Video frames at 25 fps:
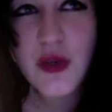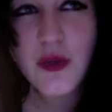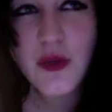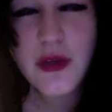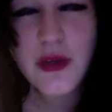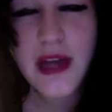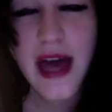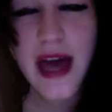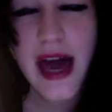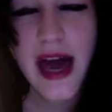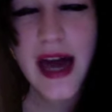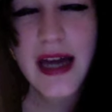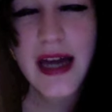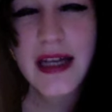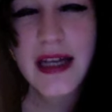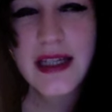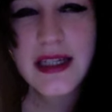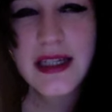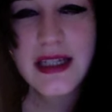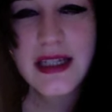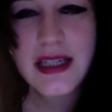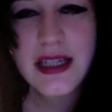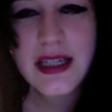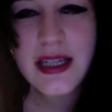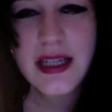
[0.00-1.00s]

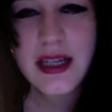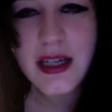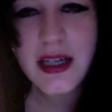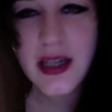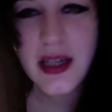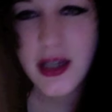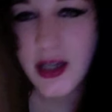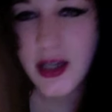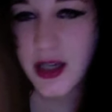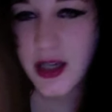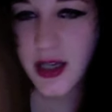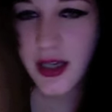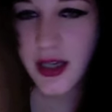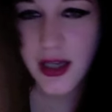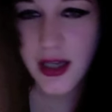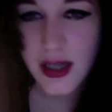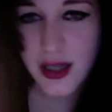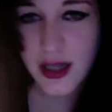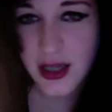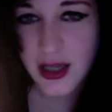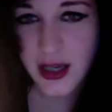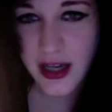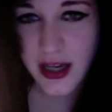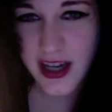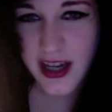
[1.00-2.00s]
next?
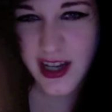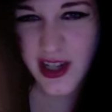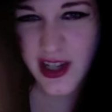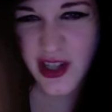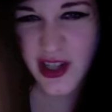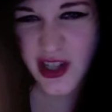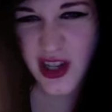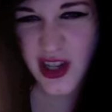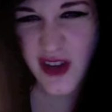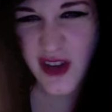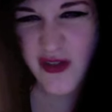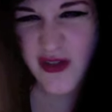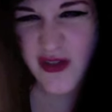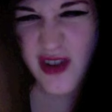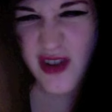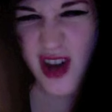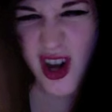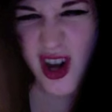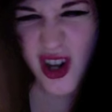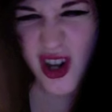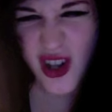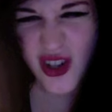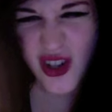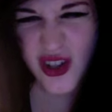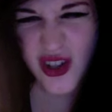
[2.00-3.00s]
You just don't
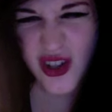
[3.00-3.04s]
know.